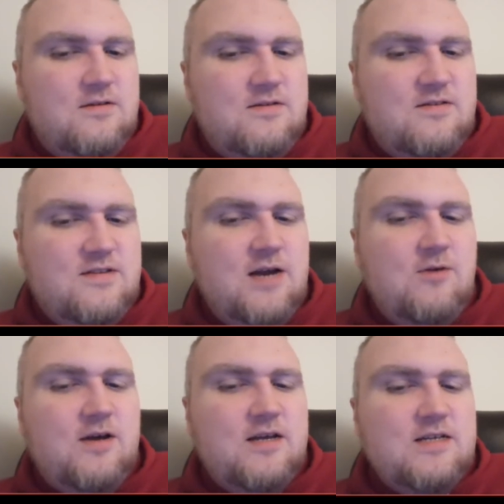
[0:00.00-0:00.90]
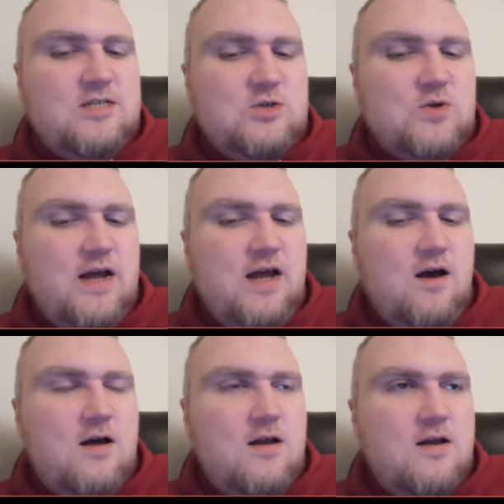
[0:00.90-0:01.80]
Sarah is to try
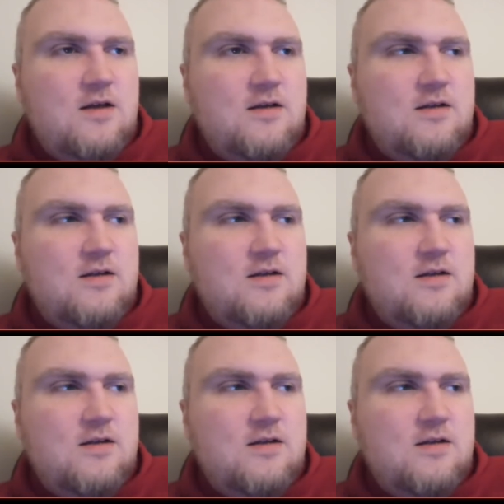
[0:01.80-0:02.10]
on,